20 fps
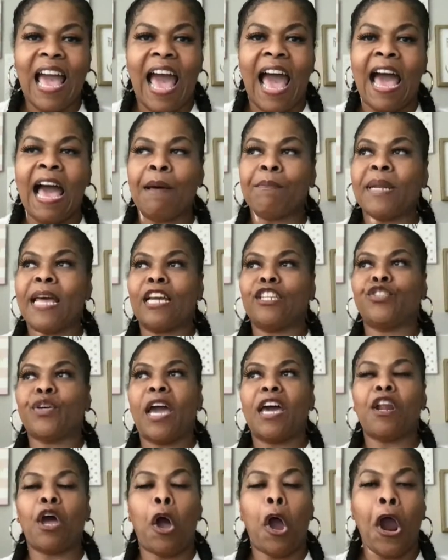I'm not
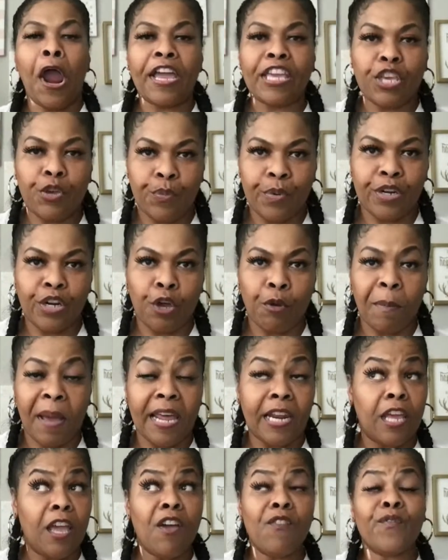trying to argue with
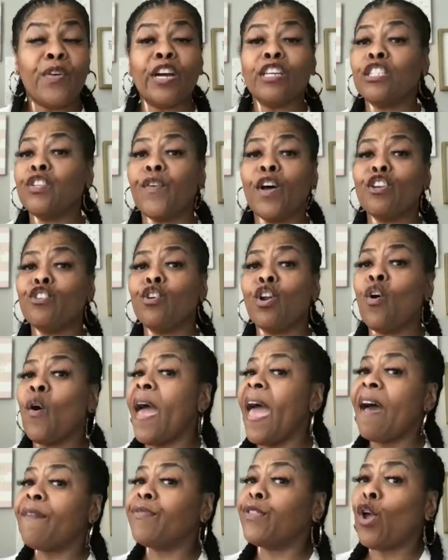nobody. First of all, you don't
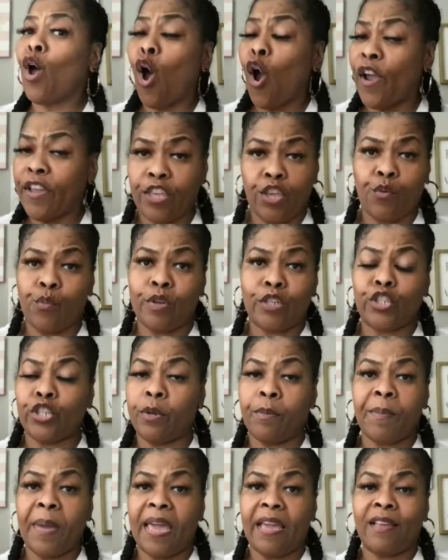have to argue with
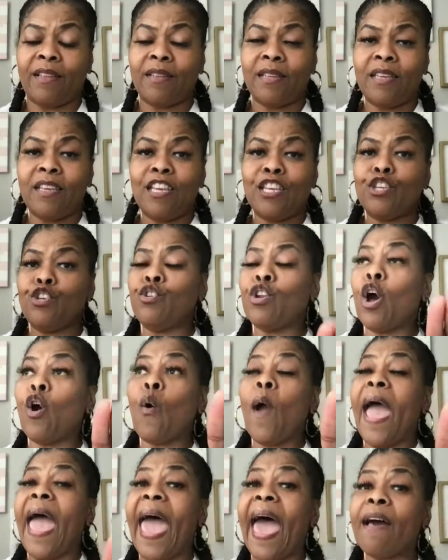your mate. You
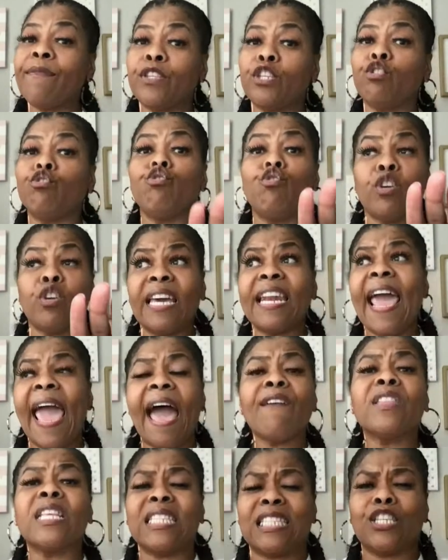don't have to. You can
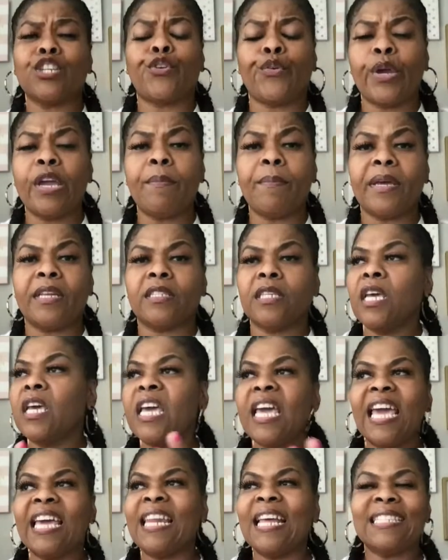have disagreements.
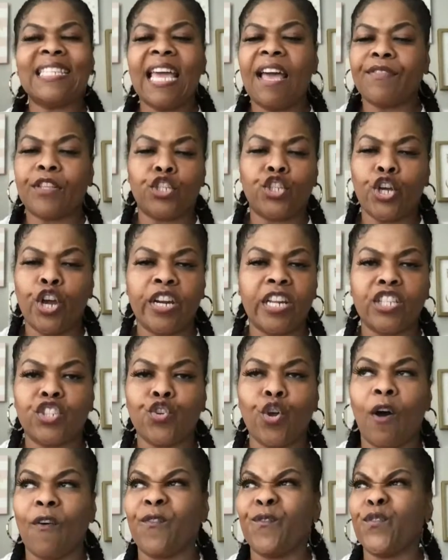It doesn't have to turn
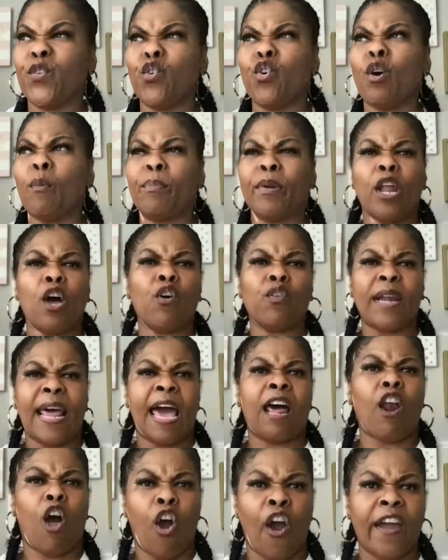into a full blown
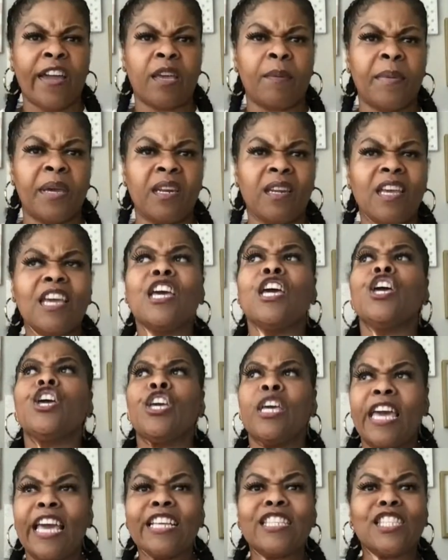out argument.
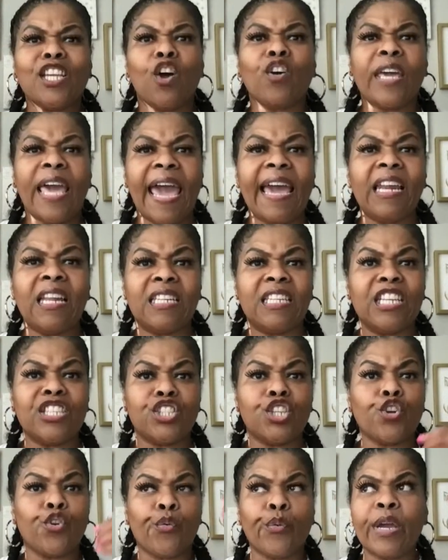It's okay to
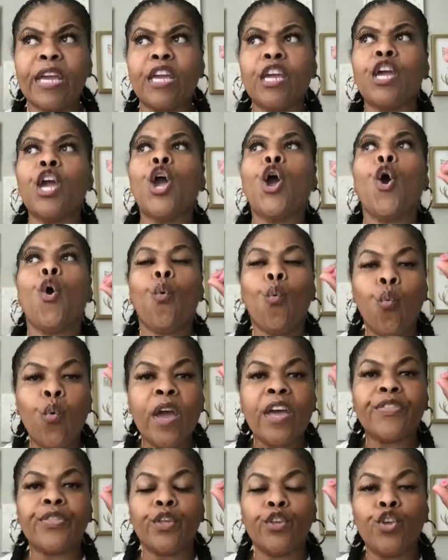disagree
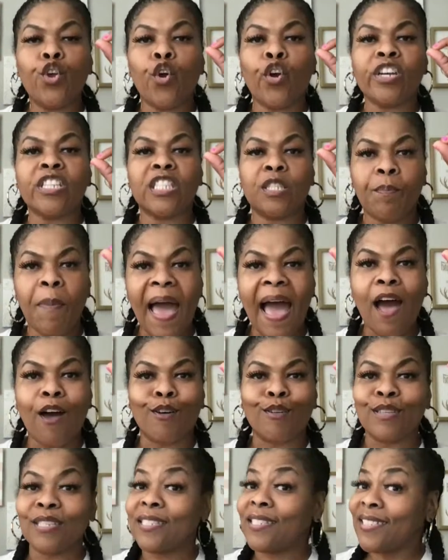with your
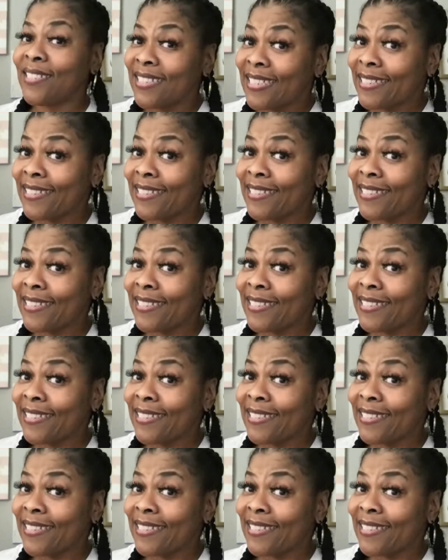spouse.